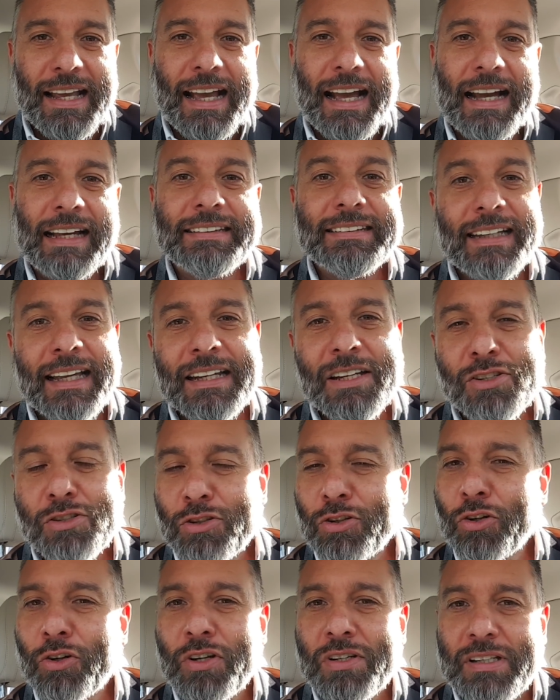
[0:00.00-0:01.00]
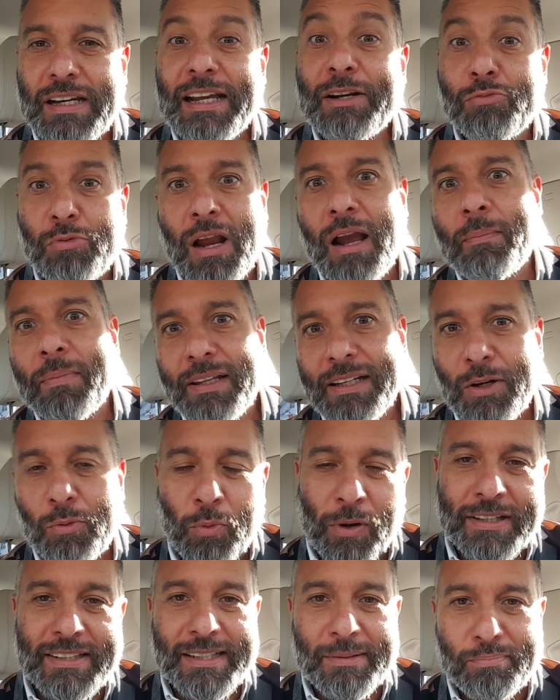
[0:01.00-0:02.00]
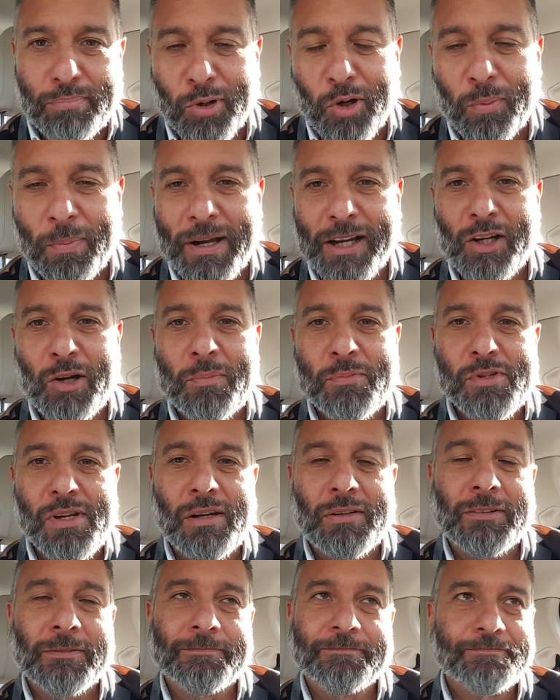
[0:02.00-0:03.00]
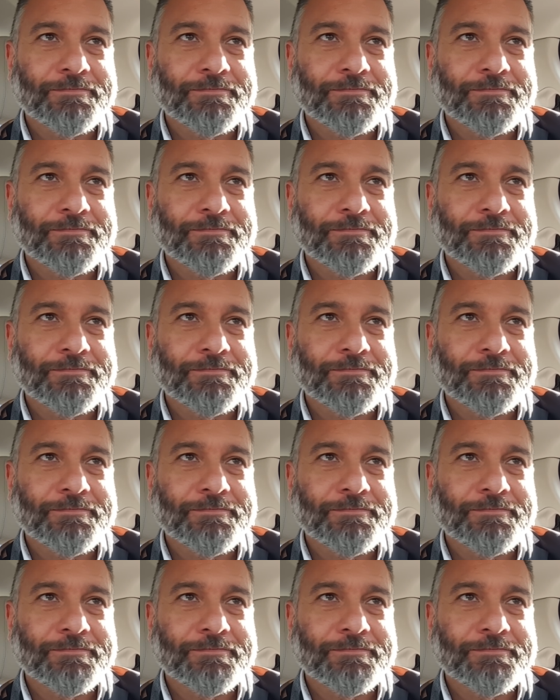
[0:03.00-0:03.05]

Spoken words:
and then stories like Real Madrid wanting Pogba comes out.